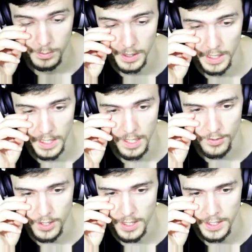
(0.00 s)
But like
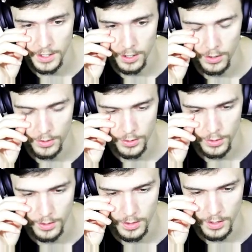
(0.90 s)
after I let go,
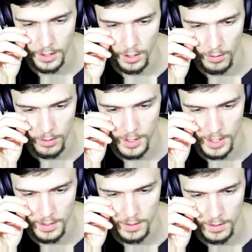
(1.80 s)
shouldn't the
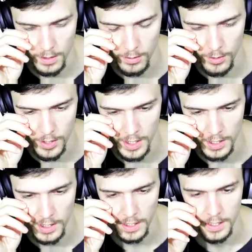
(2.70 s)

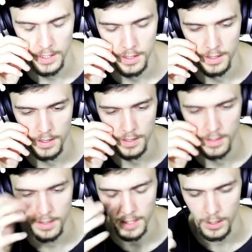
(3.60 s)
coroutine like
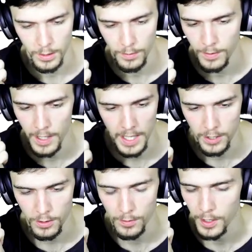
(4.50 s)
delete all the
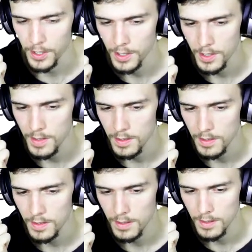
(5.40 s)
extra
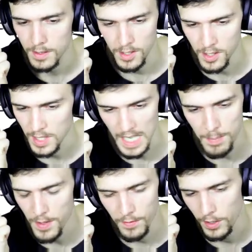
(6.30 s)
functions? Does it just
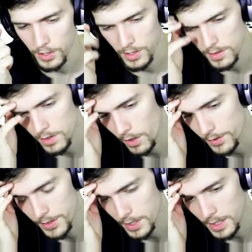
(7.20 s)
keep the functions
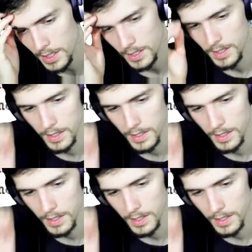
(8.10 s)
constantly?